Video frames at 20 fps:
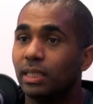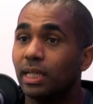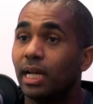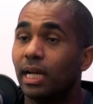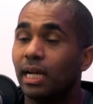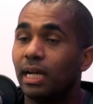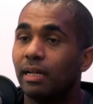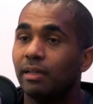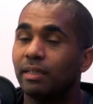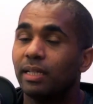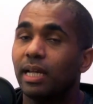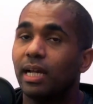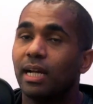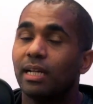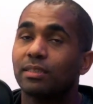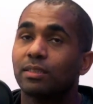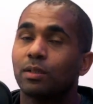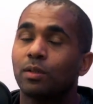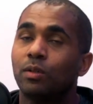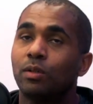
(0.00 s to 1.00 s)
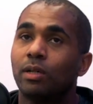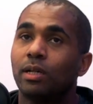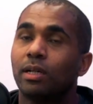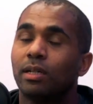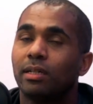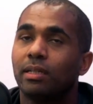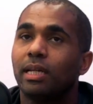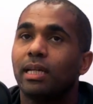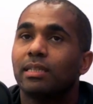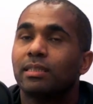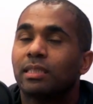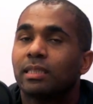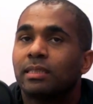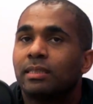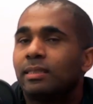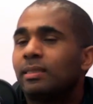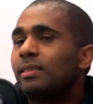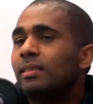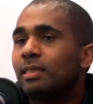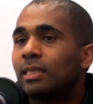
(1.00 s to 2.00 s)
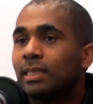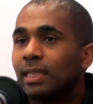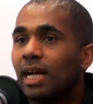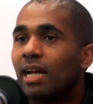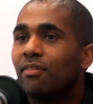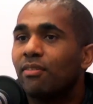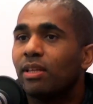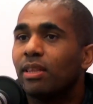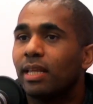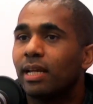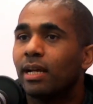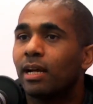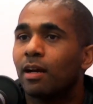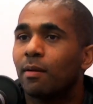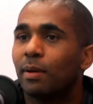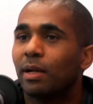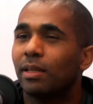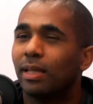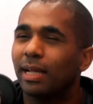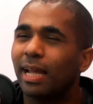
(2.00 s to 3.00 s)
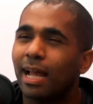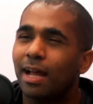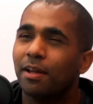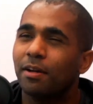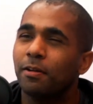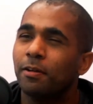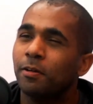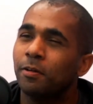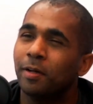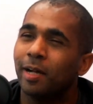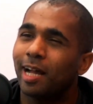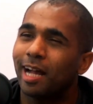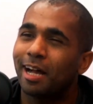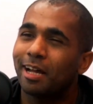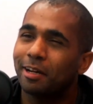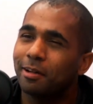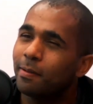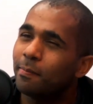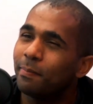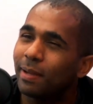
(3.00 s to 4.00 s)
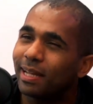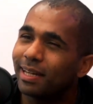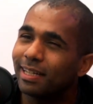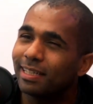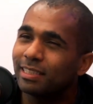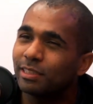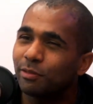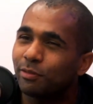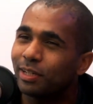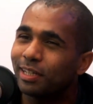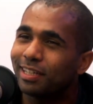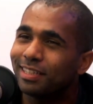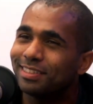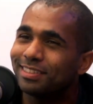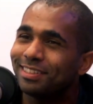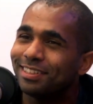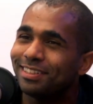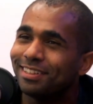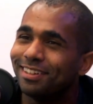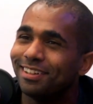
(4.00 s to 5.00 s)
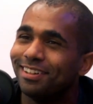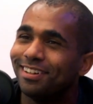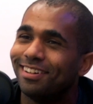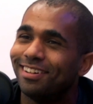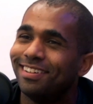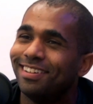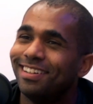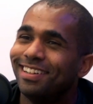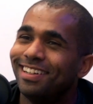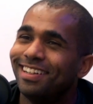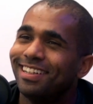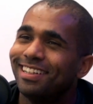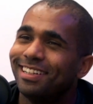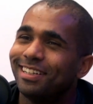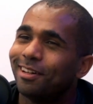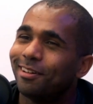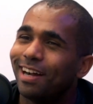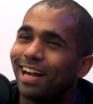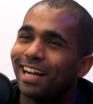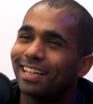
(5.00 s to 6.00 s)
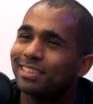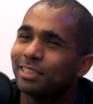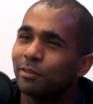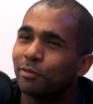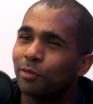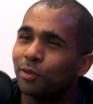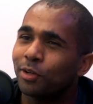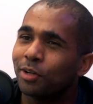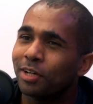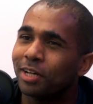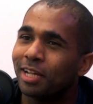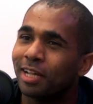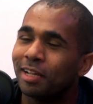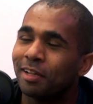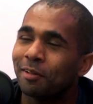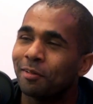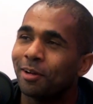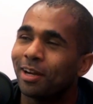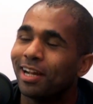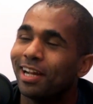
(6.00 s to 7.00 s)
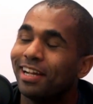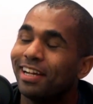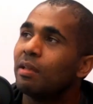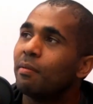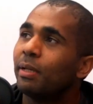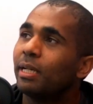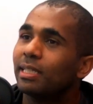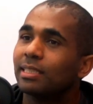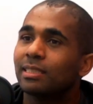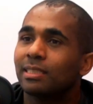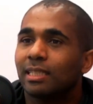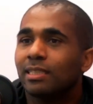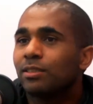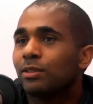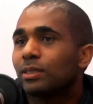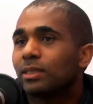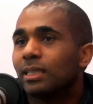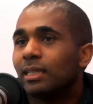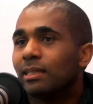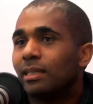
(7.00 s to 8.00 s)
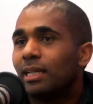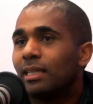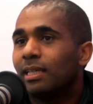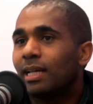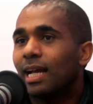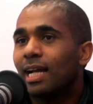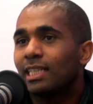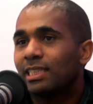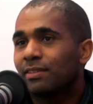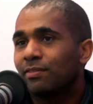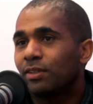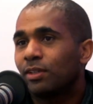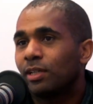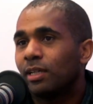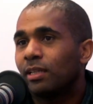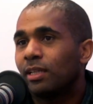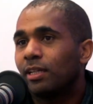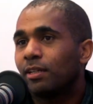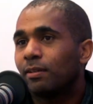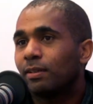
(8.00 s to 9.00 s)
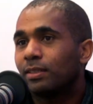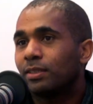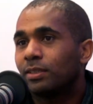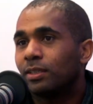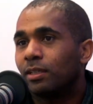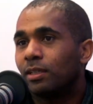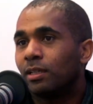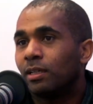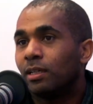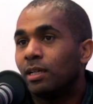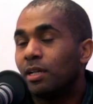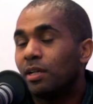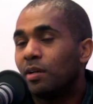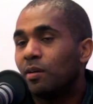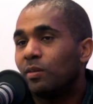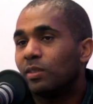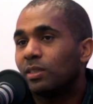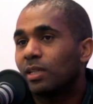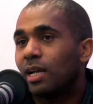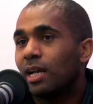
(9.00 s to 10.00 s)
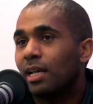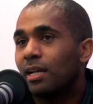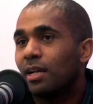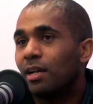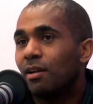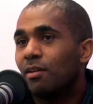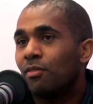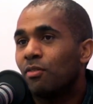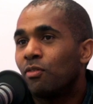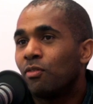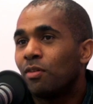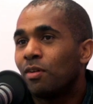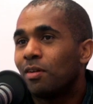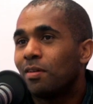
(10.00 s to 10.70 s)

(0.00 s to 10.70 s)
So to dive in there about like how do embeddings fit into you know, active learning, right? Because it's interesting, like the active learning literature, you know, was kind of,